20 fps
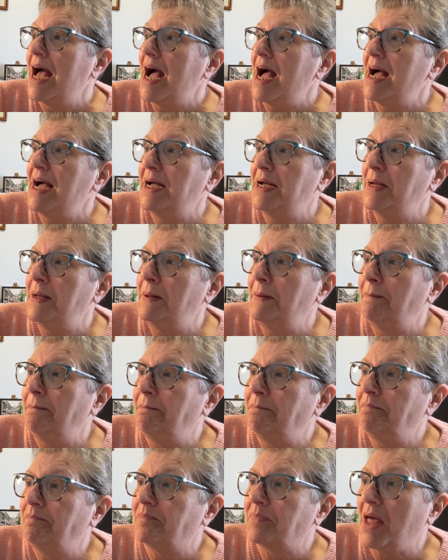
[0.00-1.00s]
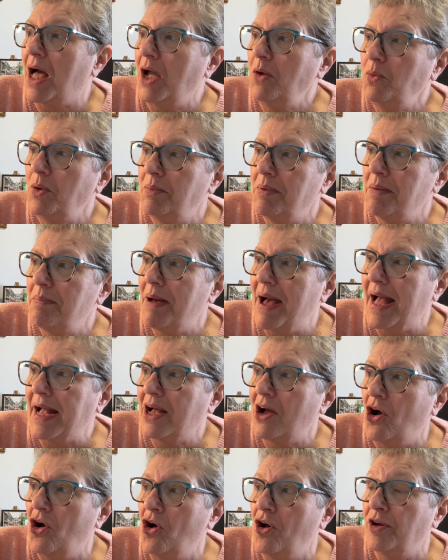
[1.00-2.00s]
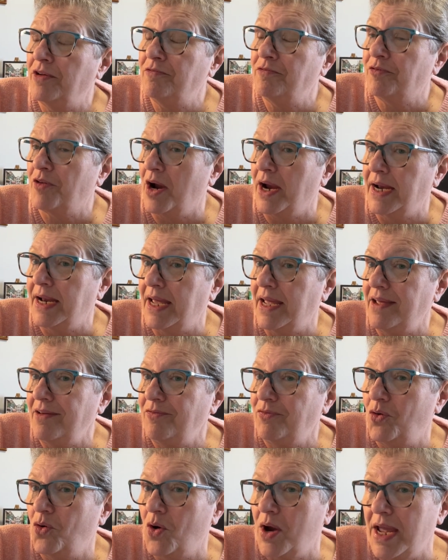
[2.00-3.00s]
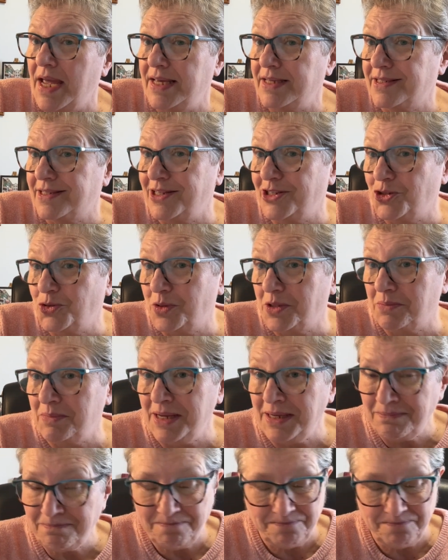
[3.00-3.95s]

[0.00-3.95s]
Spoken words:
I will be back on Friday for a Stitch With Me.